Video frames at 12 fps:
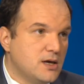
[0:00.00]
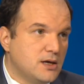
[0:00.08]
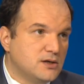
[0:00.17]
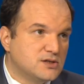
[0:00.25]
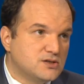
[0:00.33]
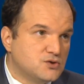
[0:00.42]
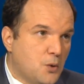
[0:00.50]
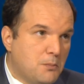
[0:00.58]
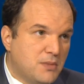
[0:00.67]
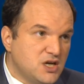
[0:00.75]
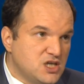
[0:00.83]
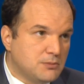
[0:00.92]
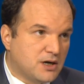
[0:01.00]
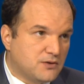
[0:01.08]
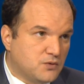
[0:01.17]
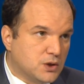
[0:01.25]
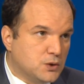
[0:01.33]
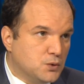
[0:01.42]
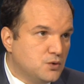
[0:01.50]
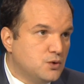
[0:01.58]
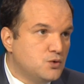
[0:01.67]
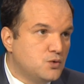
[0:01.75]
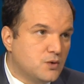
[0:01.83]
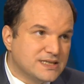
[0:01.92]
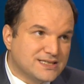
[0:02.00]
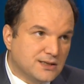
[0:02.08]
so much about the coup, who was the